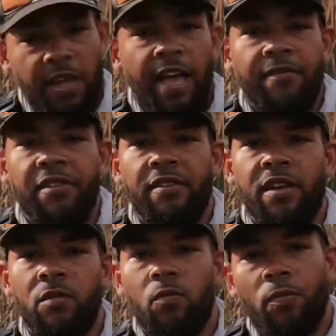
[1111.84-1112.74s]
heavy
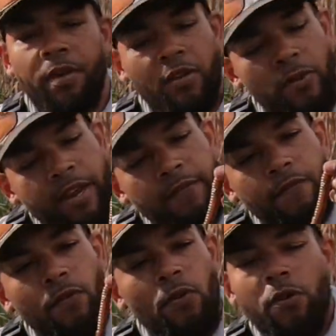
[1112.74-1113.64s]
setup will be great
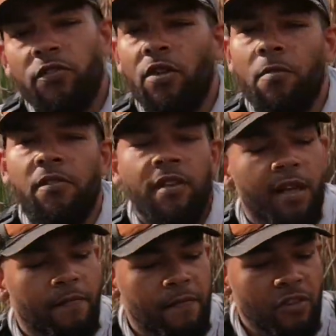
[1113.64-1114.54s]
for
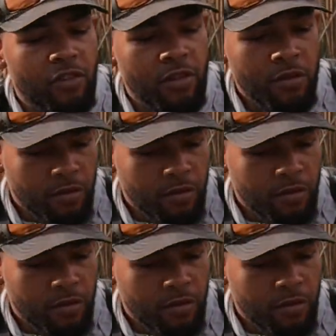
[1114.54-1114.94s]
summertime fishing.